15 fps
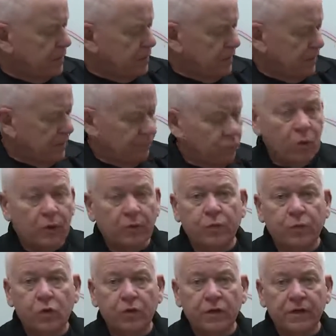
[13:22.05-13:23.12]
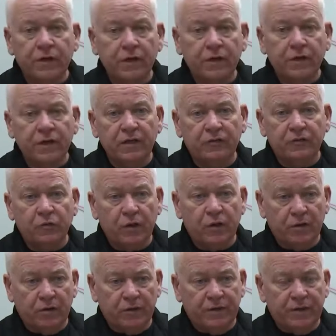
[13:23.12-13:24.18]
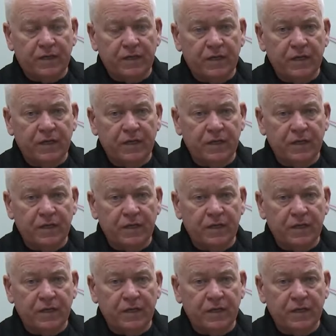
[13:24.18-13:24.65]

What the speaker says: you have one port is where the